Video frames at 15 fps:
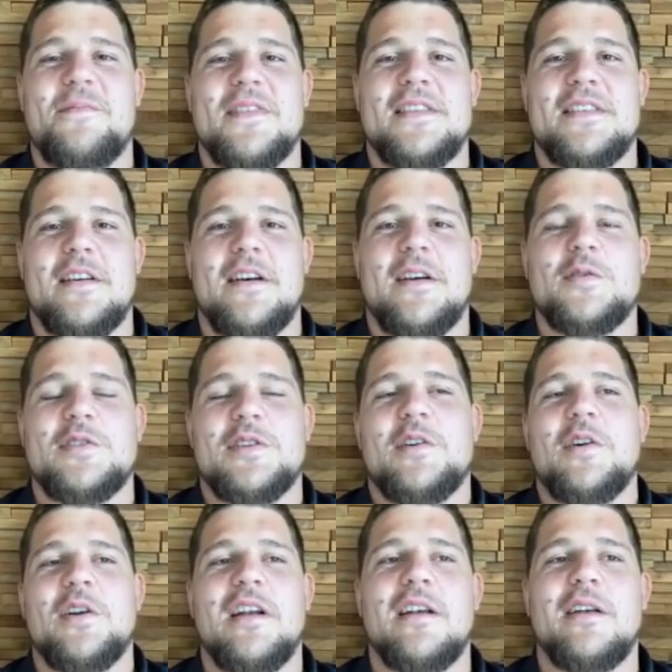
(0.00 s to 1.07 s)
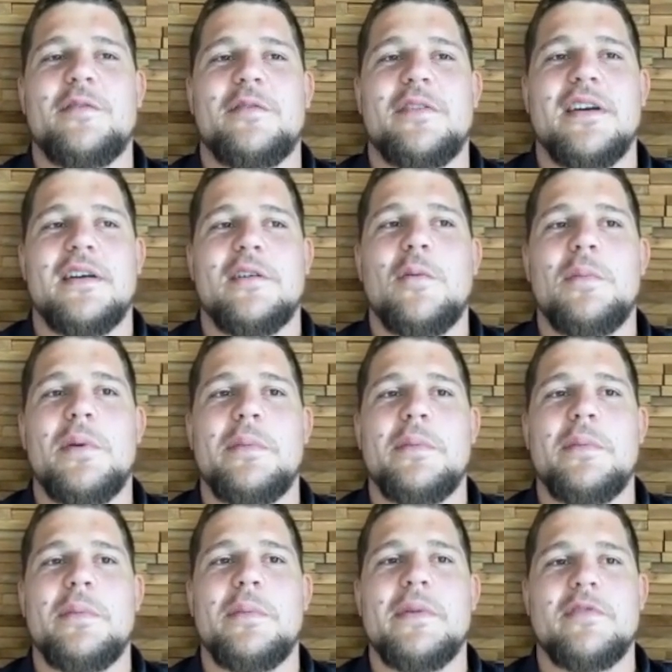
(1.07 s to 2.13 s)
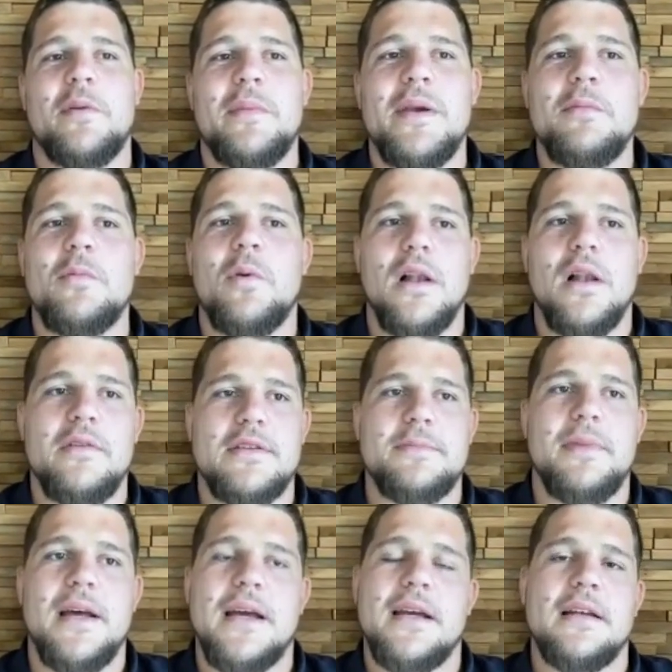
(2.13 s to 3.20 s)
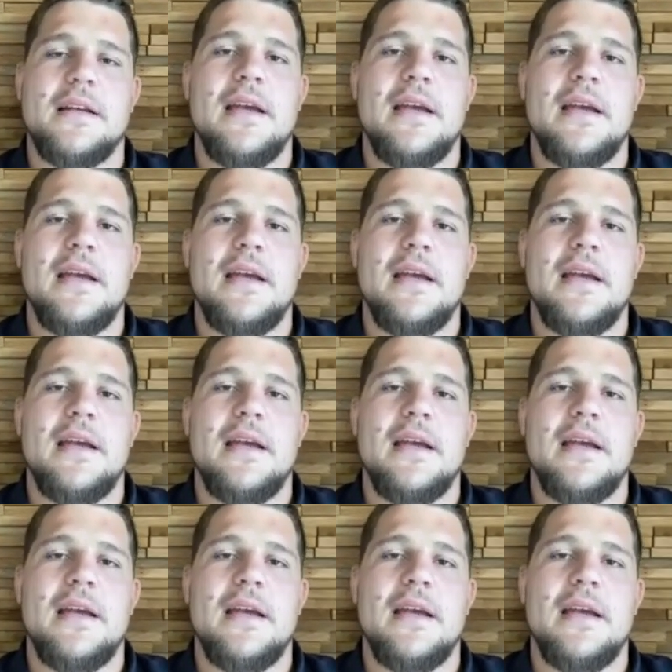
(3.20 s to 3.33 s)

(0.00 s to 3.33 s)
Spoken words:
So I also got a lot of compliments from him while I was playing. And